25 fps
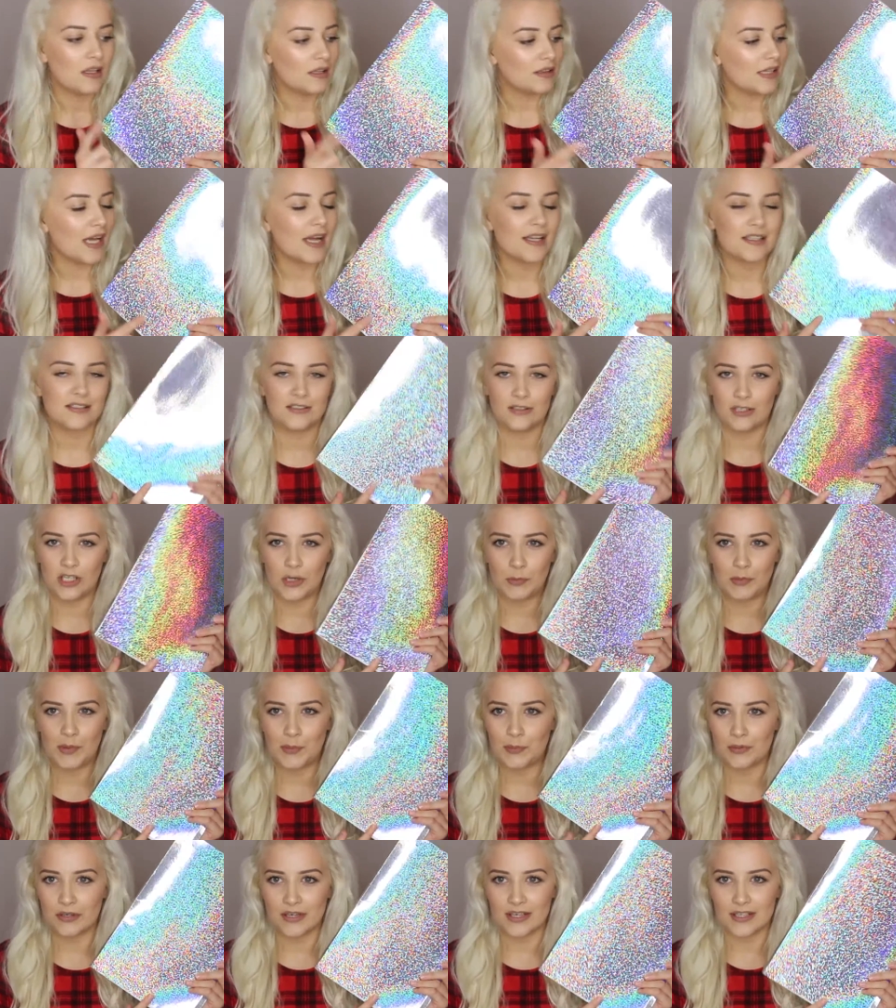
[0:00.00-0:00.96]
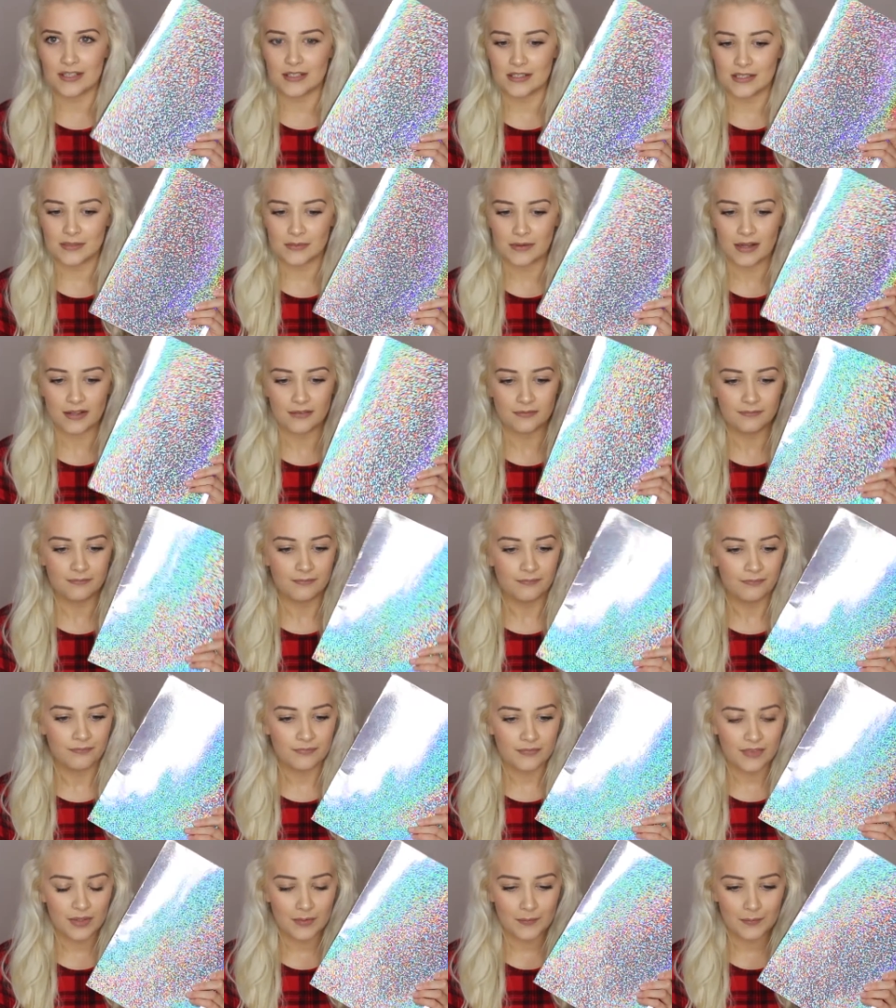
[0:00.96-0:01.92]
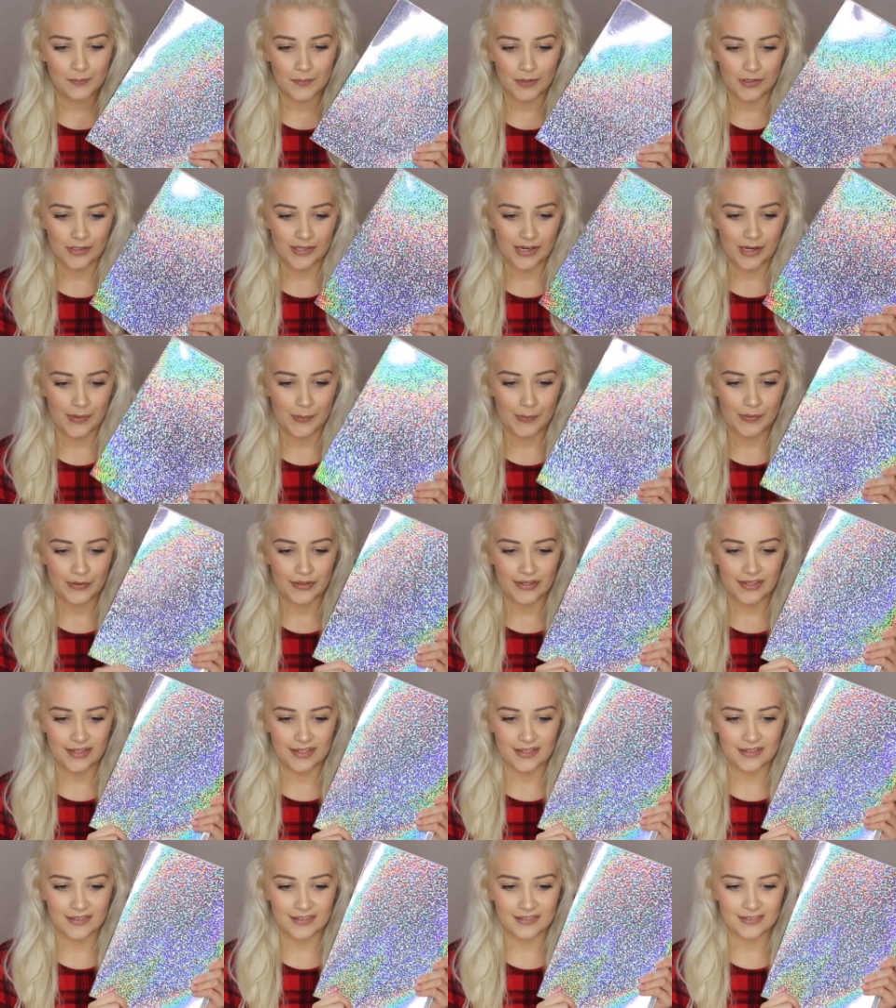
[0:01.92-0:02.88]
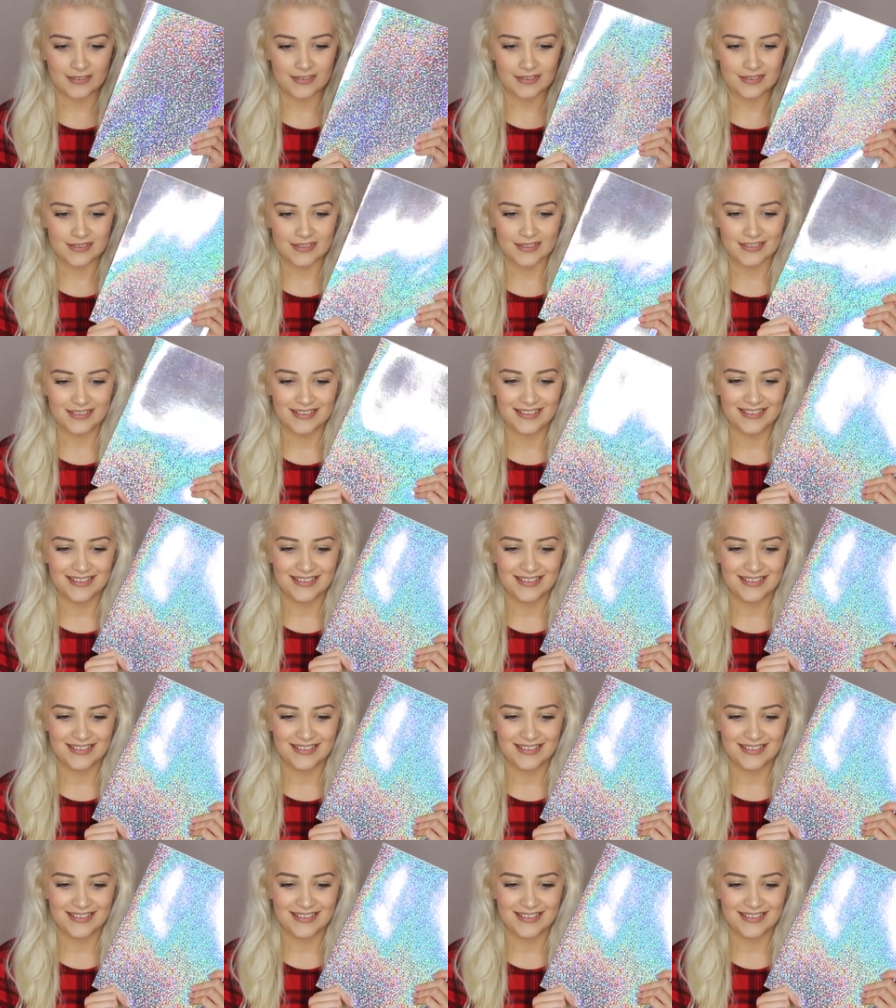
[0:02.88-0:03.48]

that are still going to be pretty as well. But look how pretty it looks.